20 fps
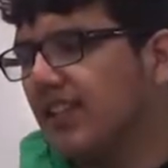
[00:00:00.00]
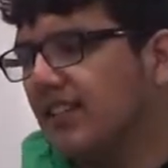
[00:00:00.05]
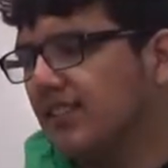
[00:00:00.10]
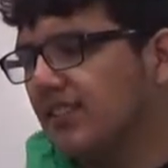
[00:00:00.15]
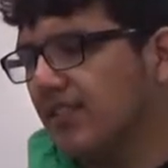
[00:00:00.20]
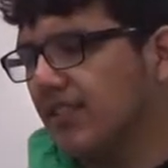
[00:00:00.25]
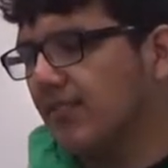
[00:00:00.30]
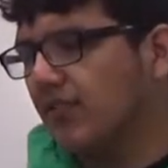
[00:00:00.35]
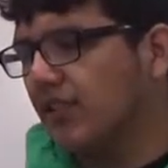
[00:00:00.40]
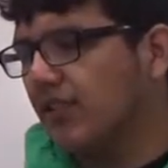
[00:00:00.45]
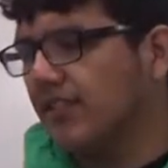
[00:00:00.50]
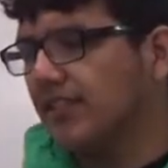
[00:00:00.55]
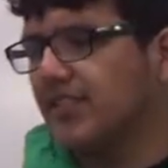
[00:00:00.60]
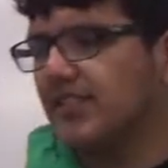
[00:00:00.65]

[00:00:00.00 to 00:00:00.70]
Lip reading: So I wanted to